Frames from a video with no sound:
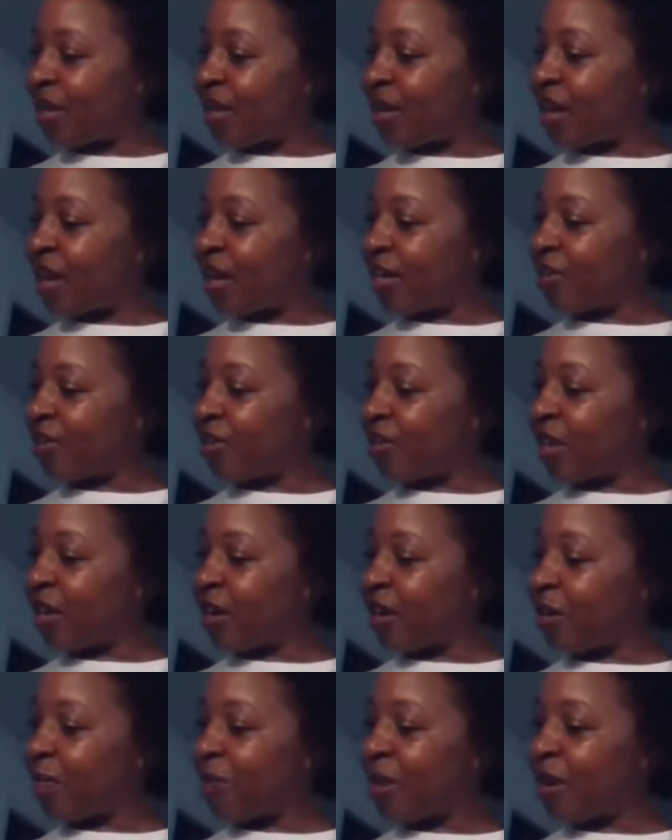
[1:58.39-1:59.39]
Uh,
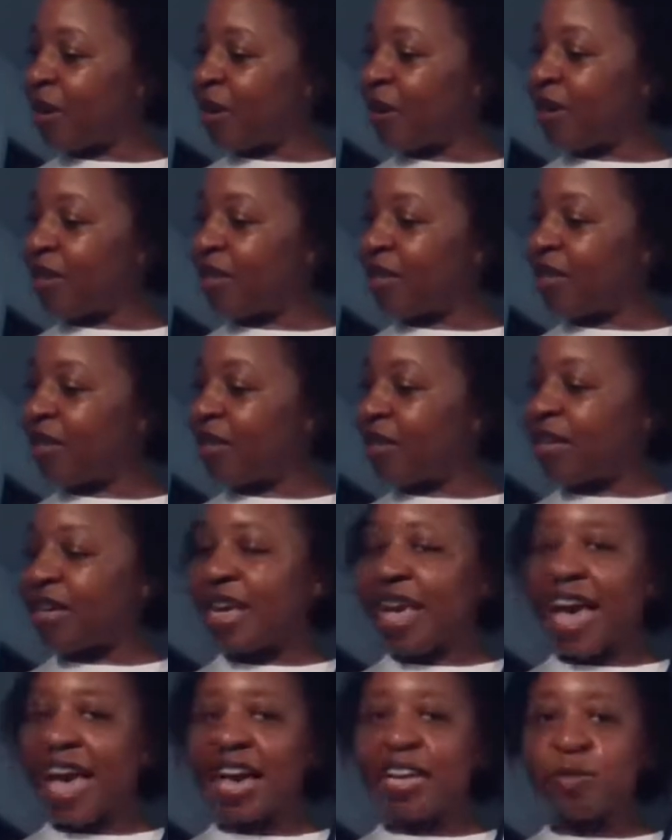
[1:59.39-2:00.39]
Sharon Para
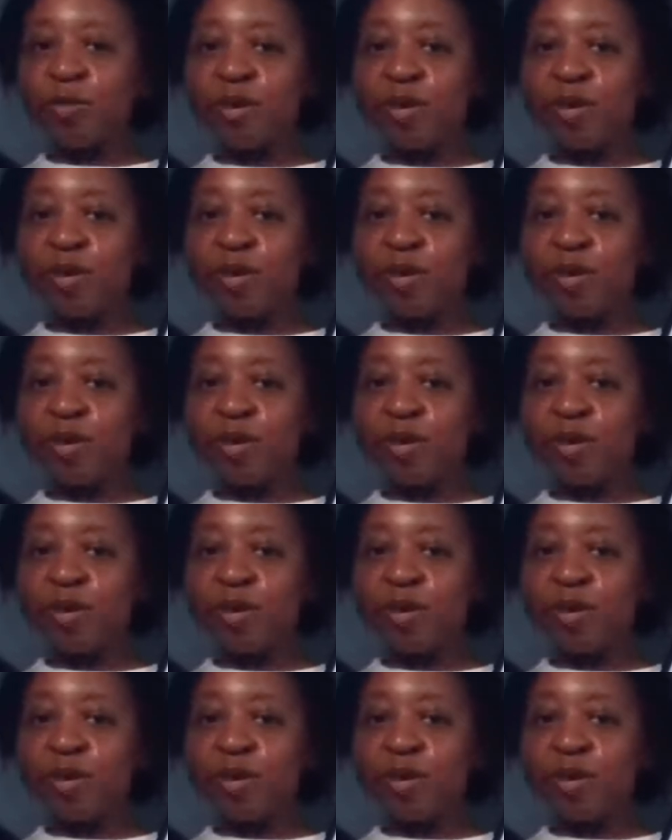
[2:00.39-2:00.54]
asked